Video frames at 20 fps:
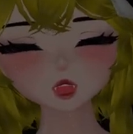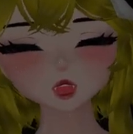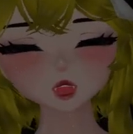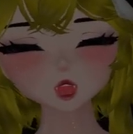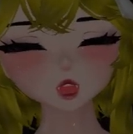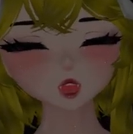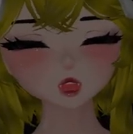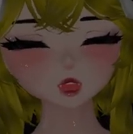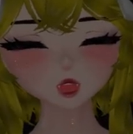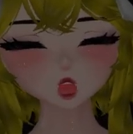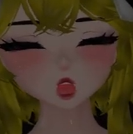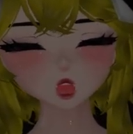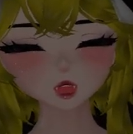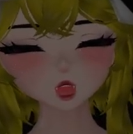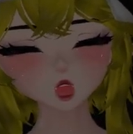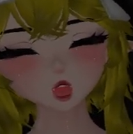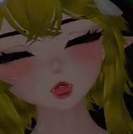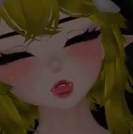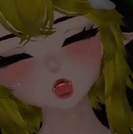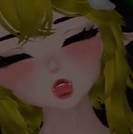they were still
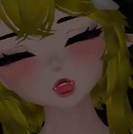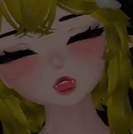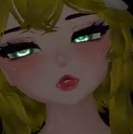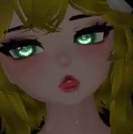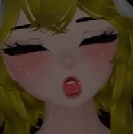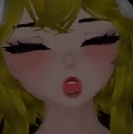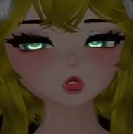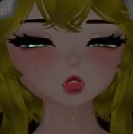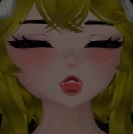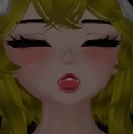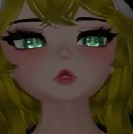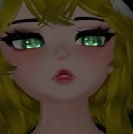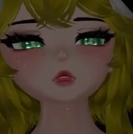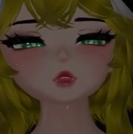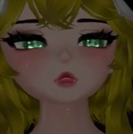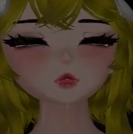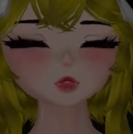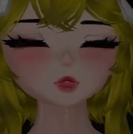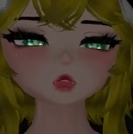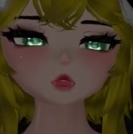normal, so it just
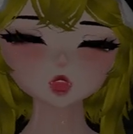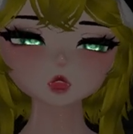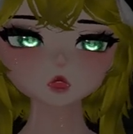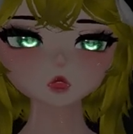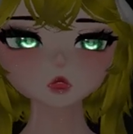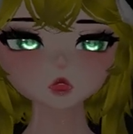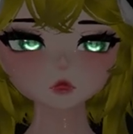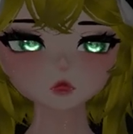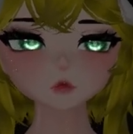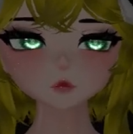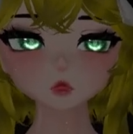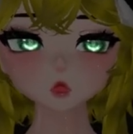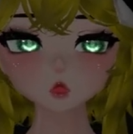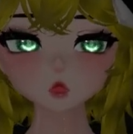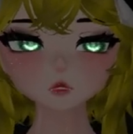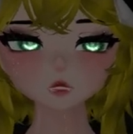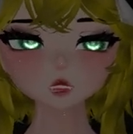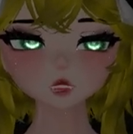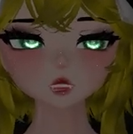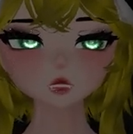decided
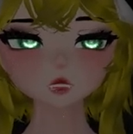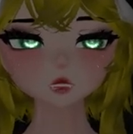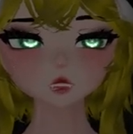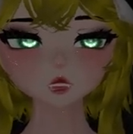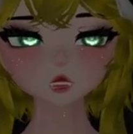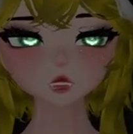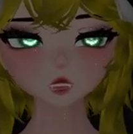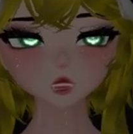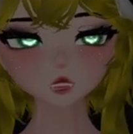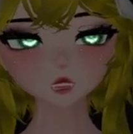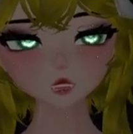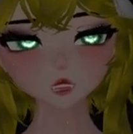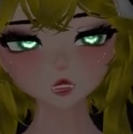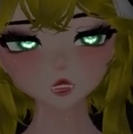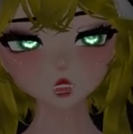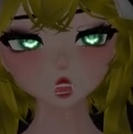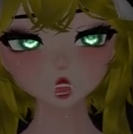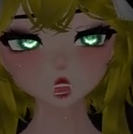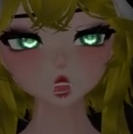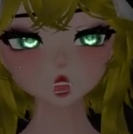it decided to just be
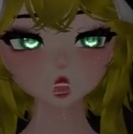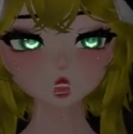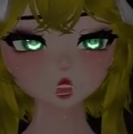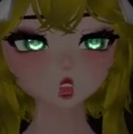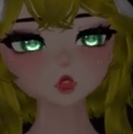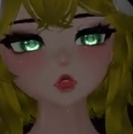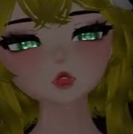mean to me.